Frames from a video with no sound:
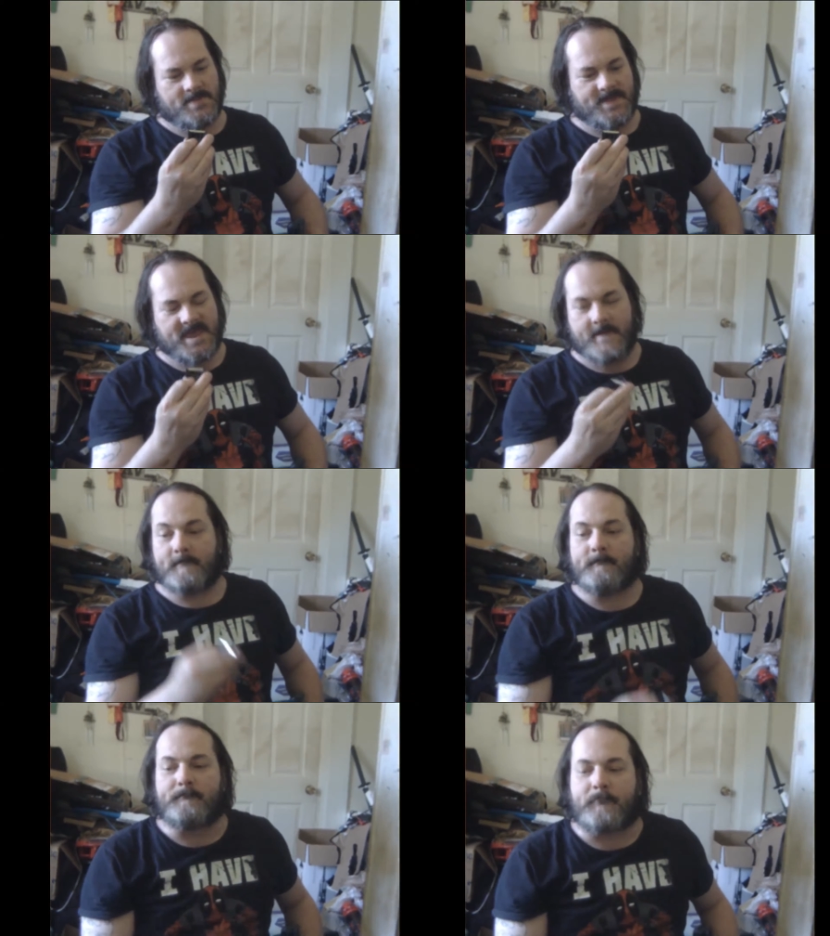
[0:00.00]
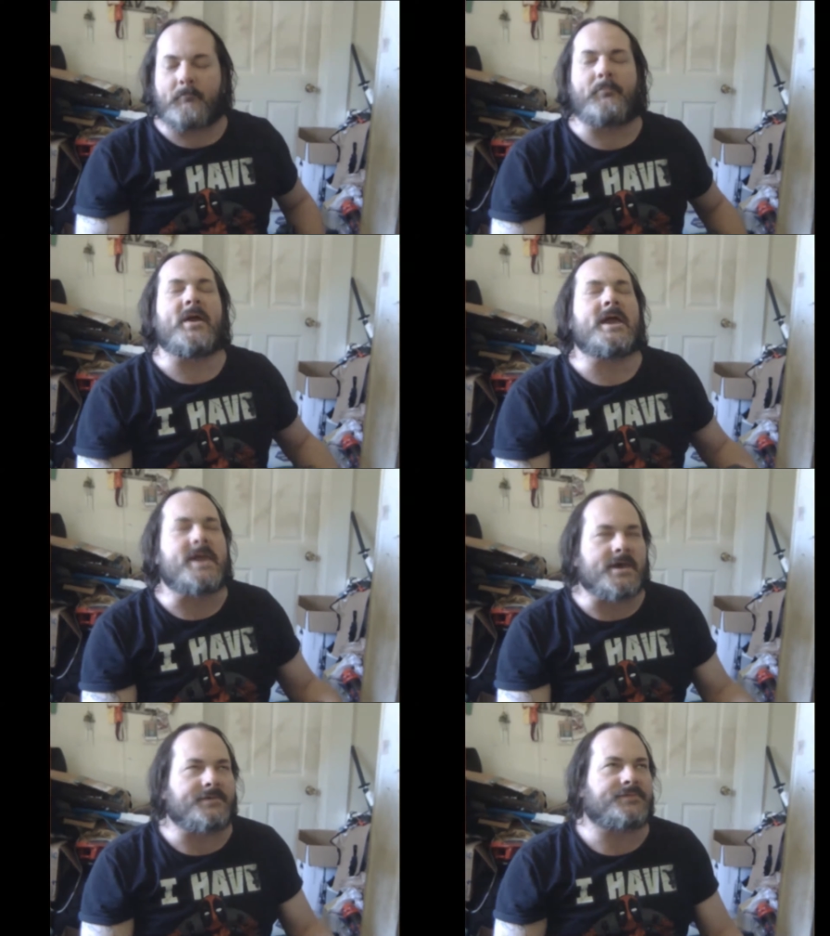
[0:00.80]
the
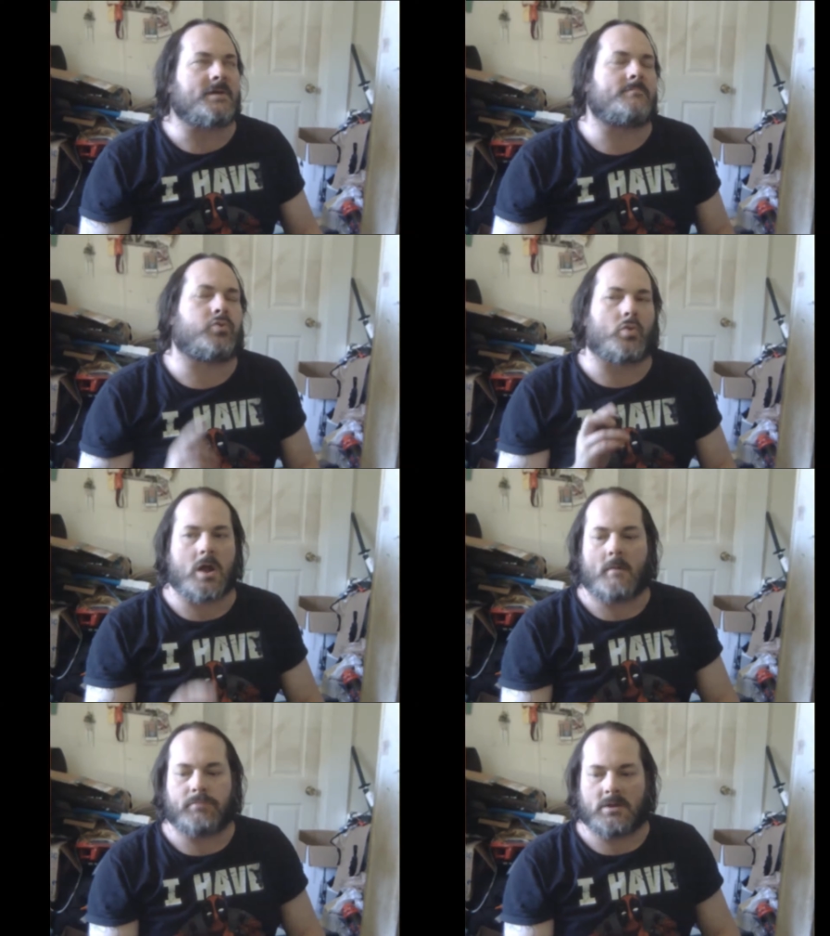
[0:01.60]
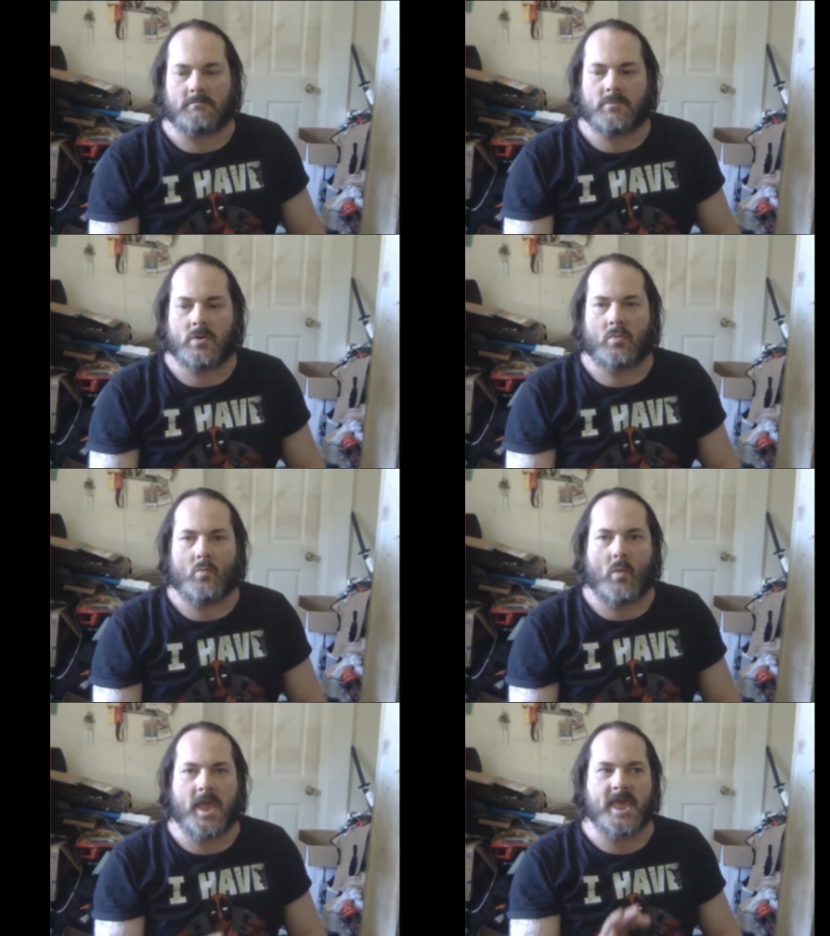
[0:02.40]
biggest problem
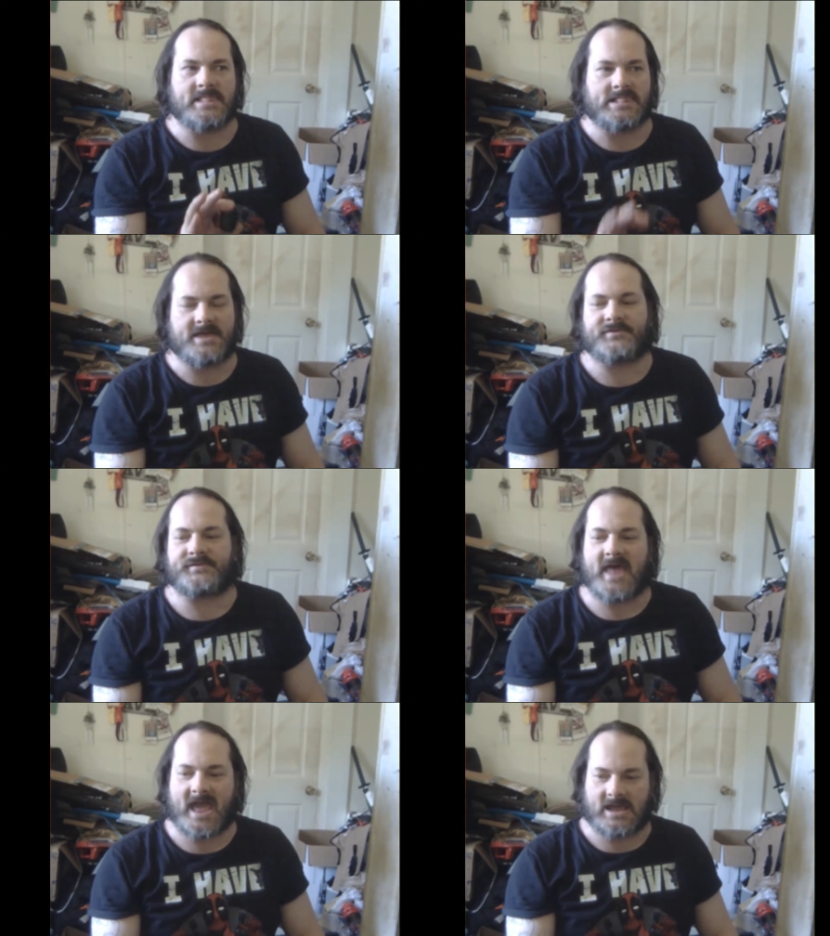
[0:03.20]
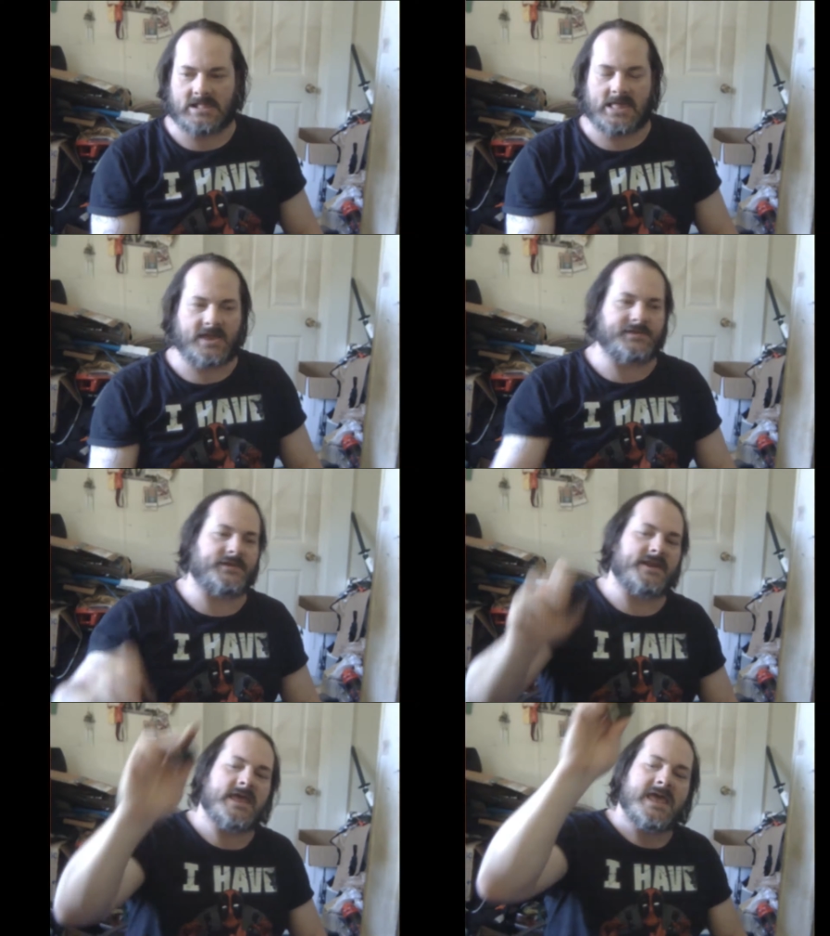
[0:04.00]
in laser tag
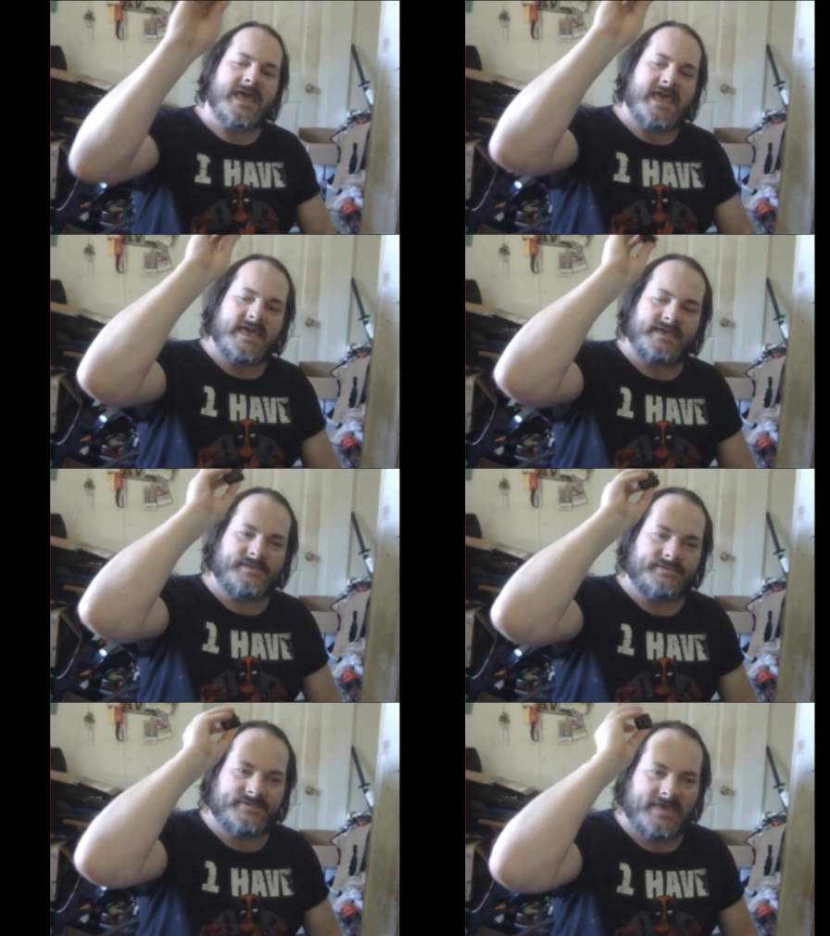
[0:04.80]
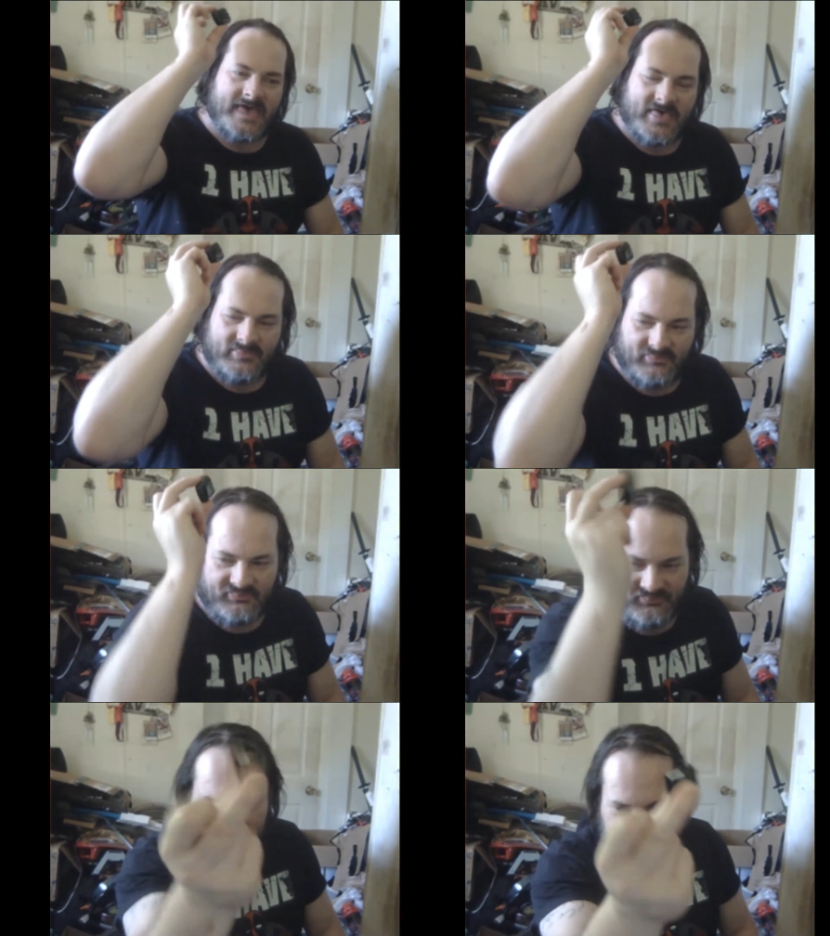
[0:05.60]
collection is
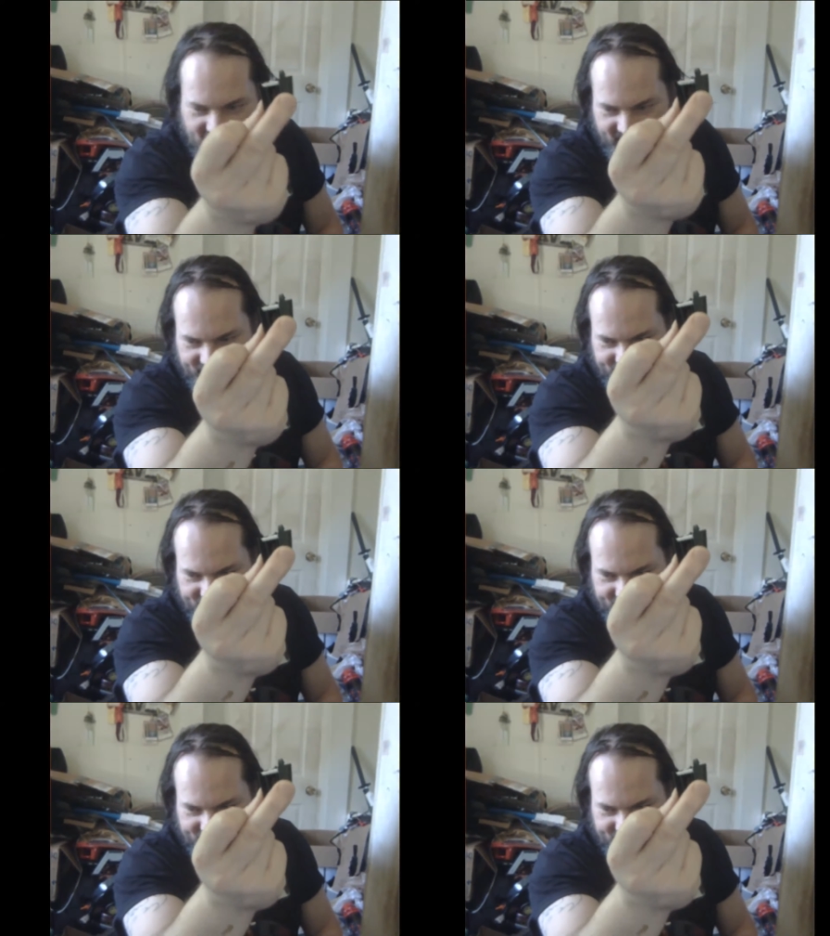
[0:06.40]
these.